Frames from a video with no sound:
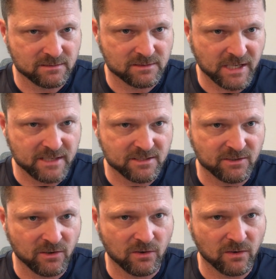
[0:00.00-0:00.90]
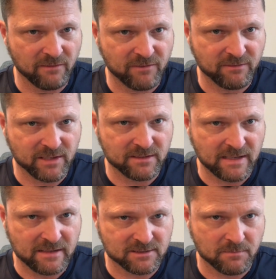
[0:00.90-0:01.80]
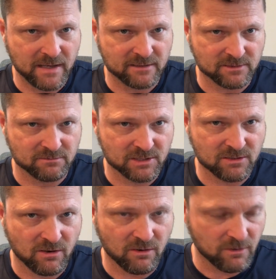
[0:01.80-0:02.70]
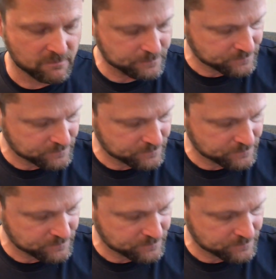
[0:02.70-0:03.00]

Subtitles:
changing the oil at 15,000 miles on this car.